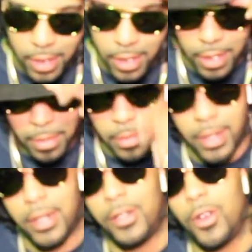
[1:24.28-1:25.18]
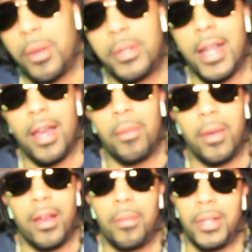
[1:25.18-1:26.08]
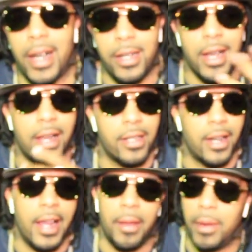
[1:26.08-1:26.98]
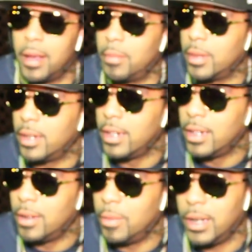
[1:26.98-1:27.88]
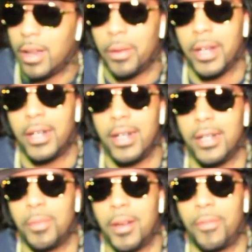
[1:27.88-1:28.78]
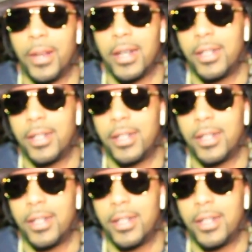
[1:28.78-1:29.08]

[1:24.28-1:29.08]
um, in Sharpstown Mall, but they changed the name now. But we go get these motherfucking